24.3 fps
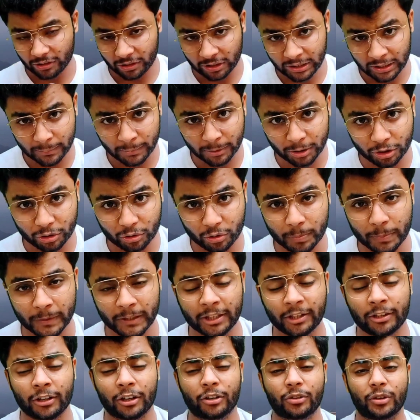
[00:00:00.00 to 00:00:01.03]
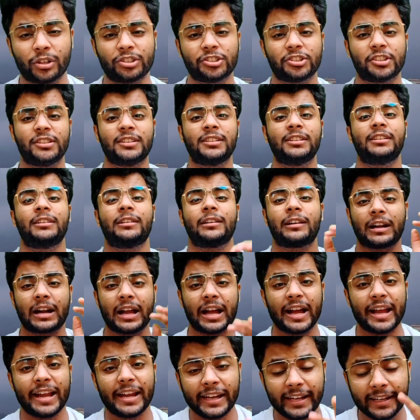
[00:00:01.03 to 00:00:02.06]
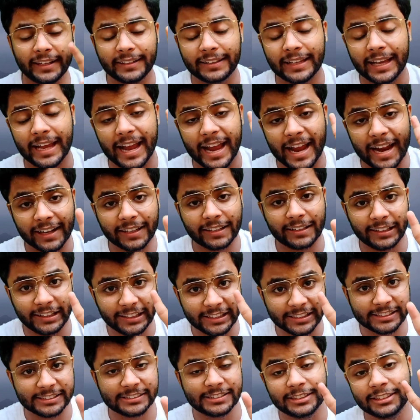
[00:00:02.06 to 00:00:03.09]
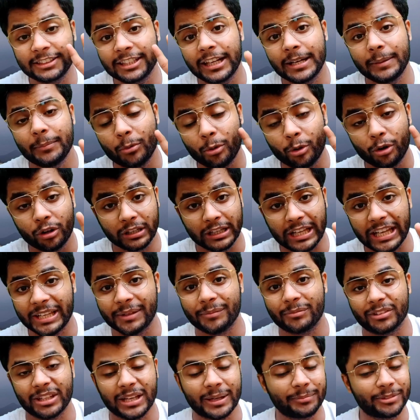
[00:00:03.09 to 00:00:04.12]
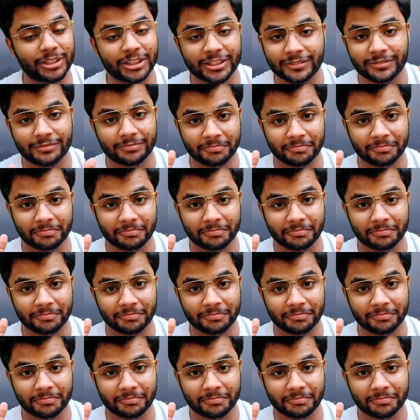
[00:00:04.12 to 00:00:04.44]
When you're not able to do a particular question, try it at least 3 more times.